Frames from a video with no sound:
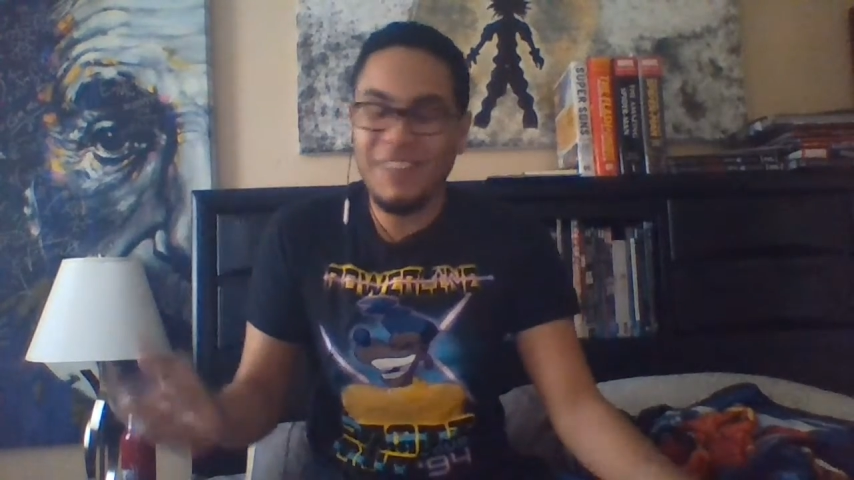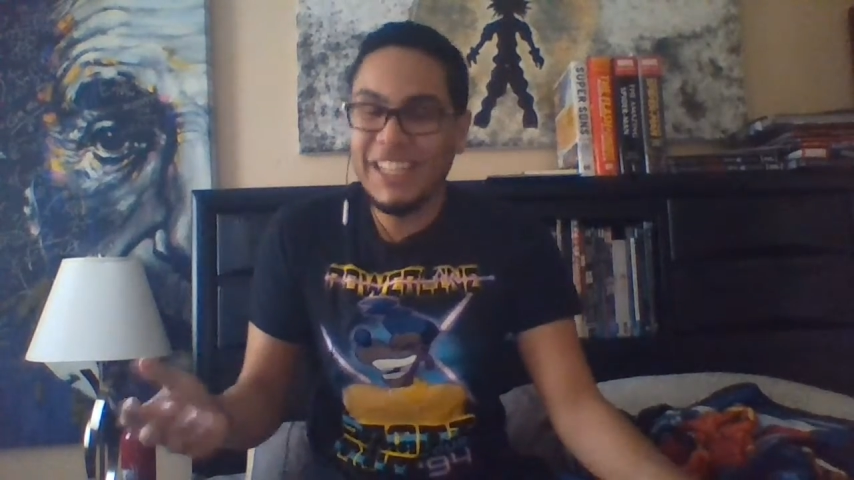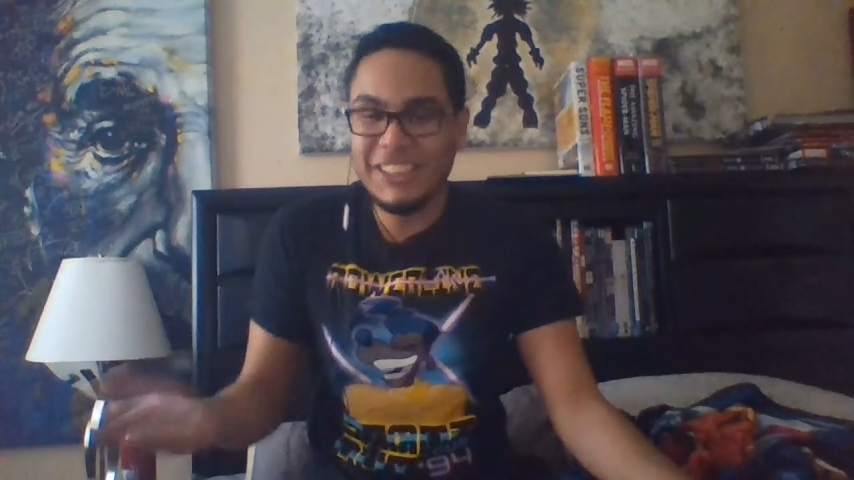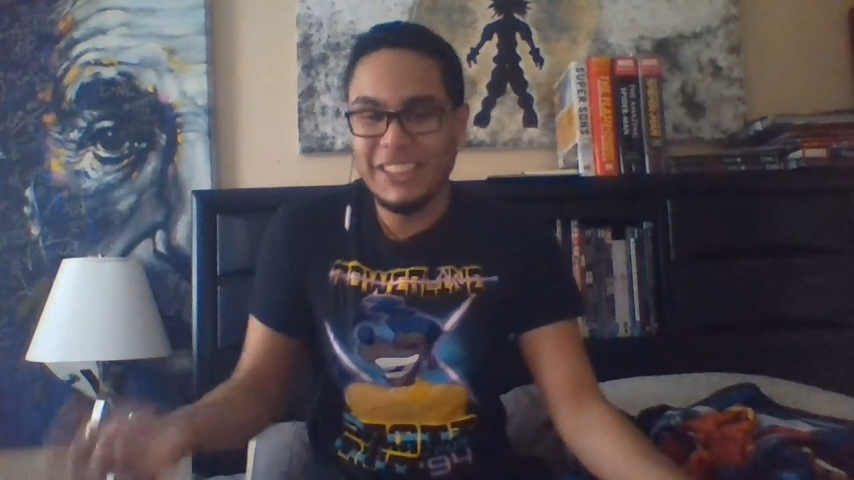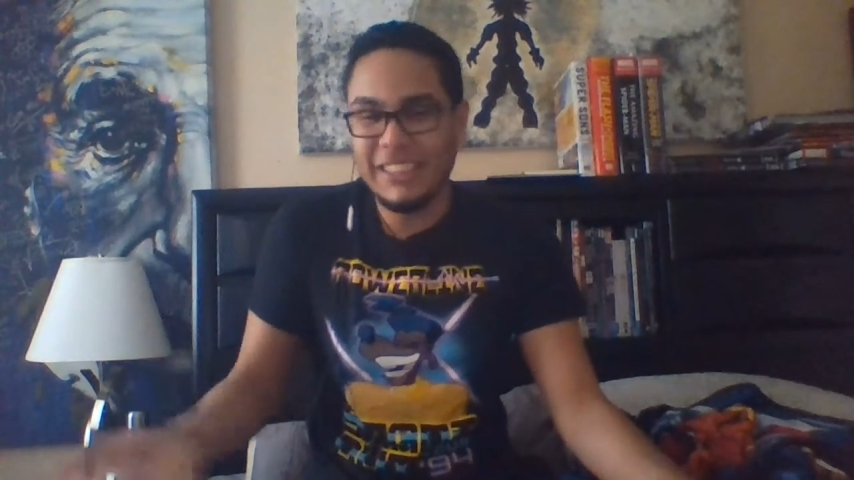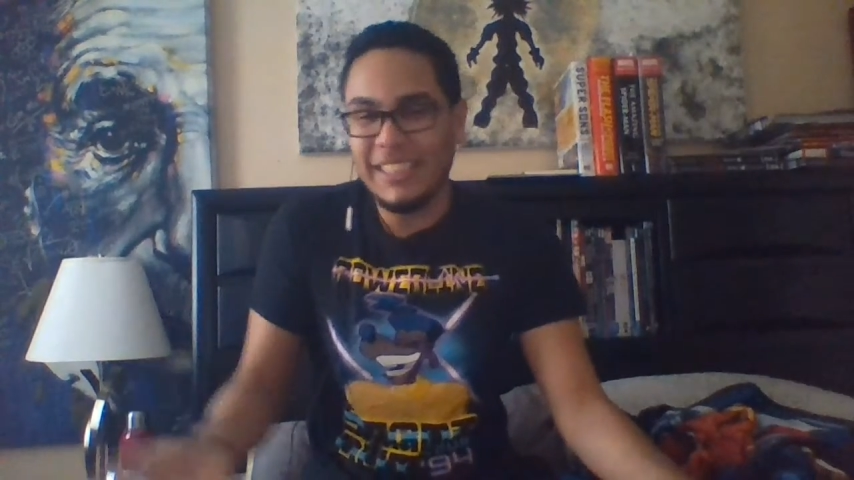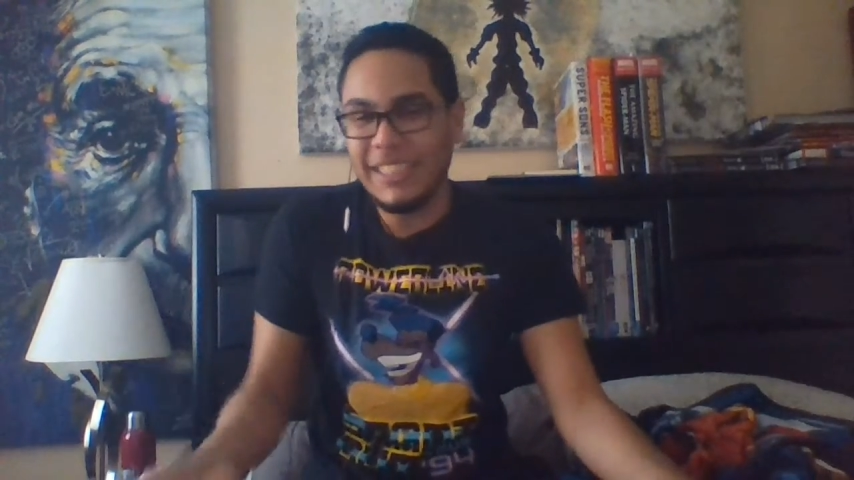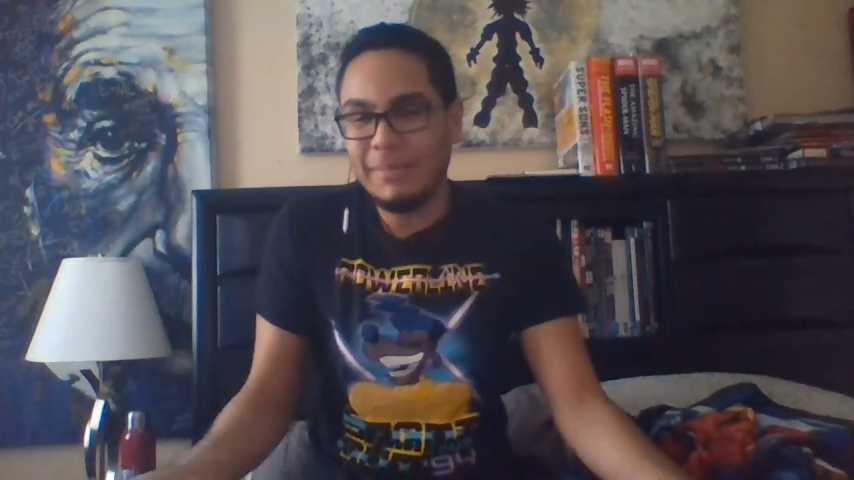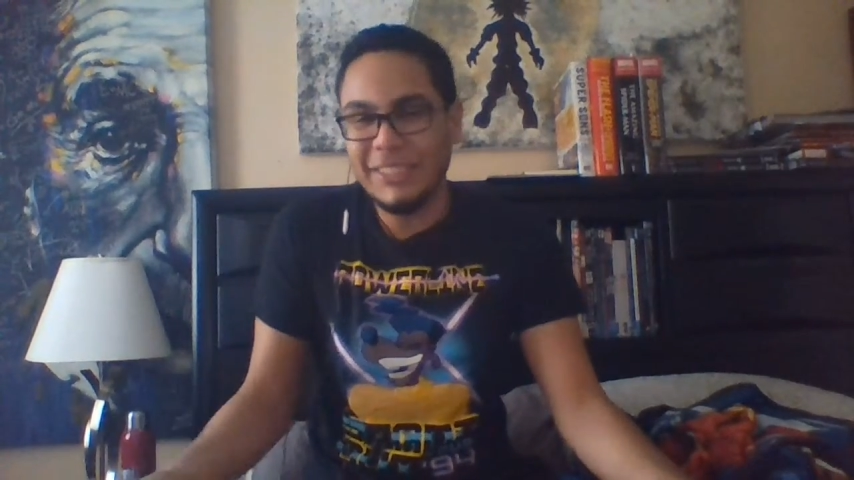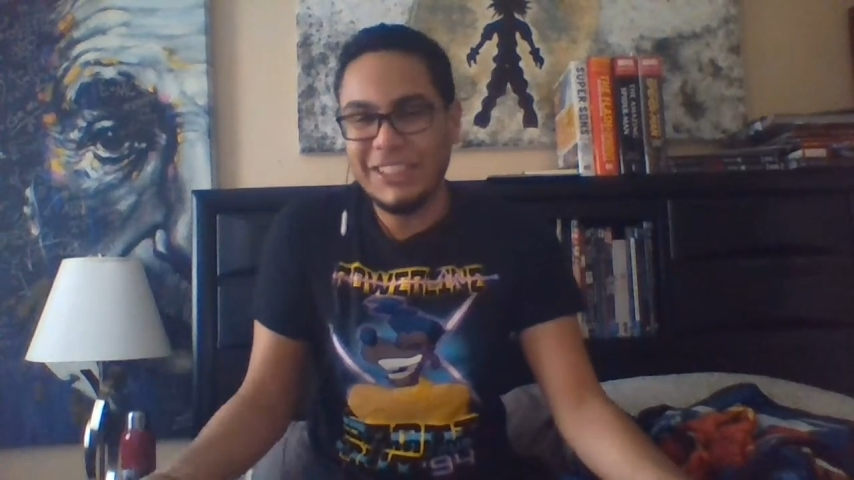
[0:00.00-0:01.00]
Flash is just
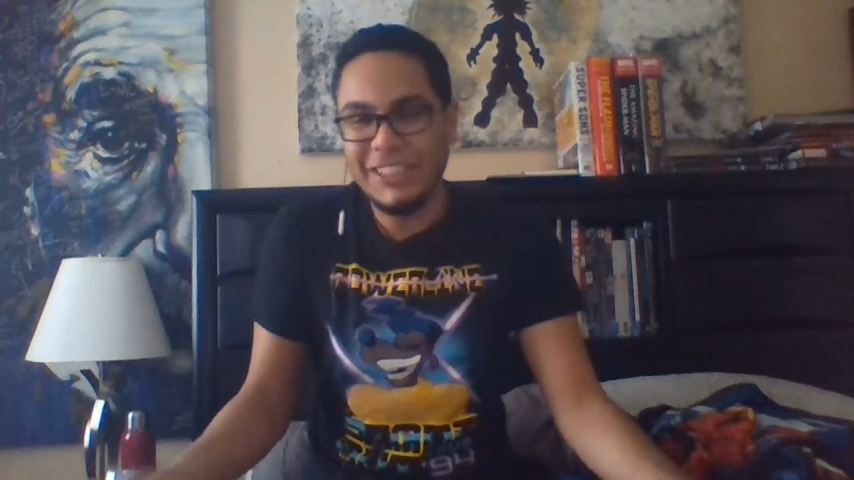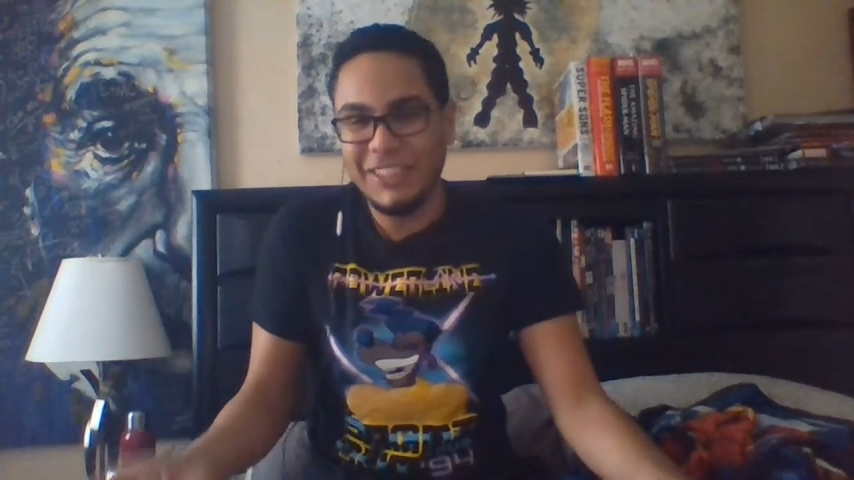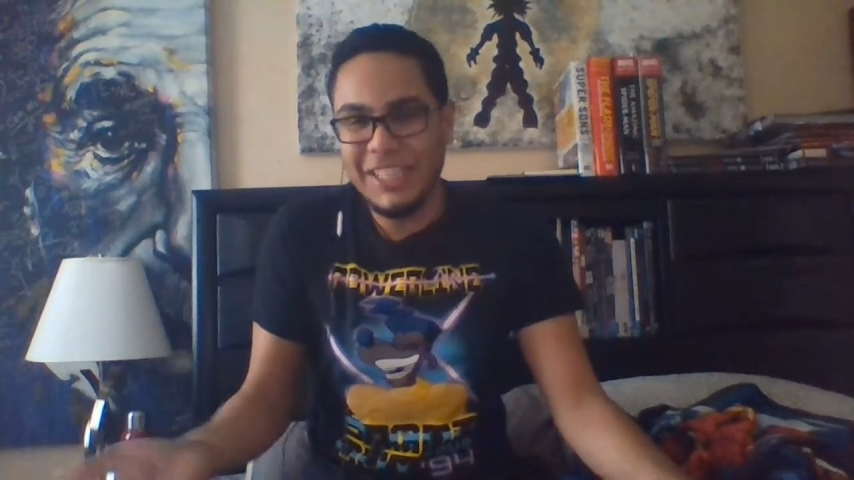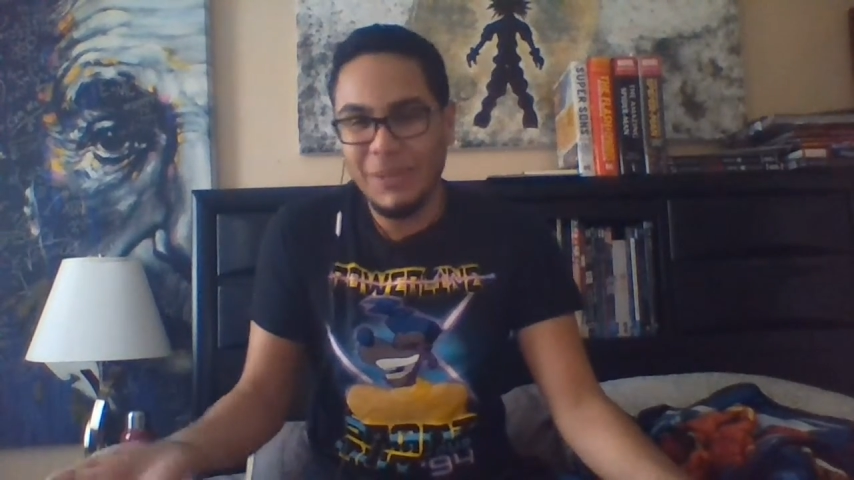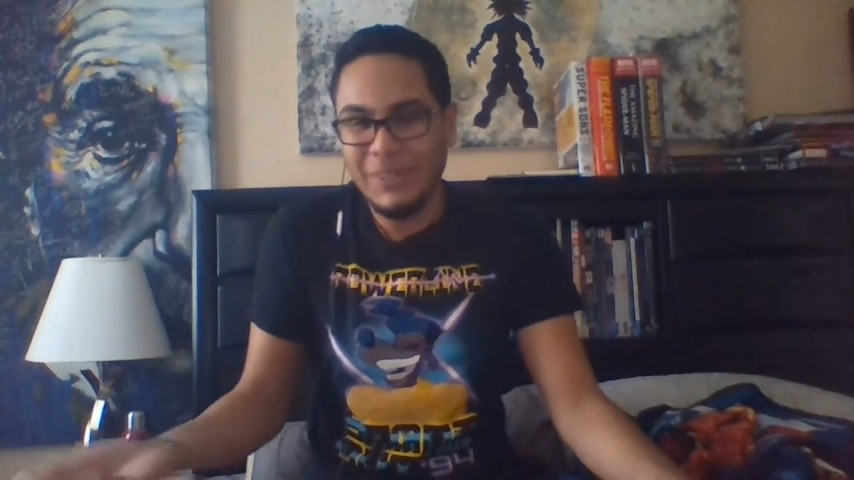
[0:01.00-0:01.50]
telling him to chill.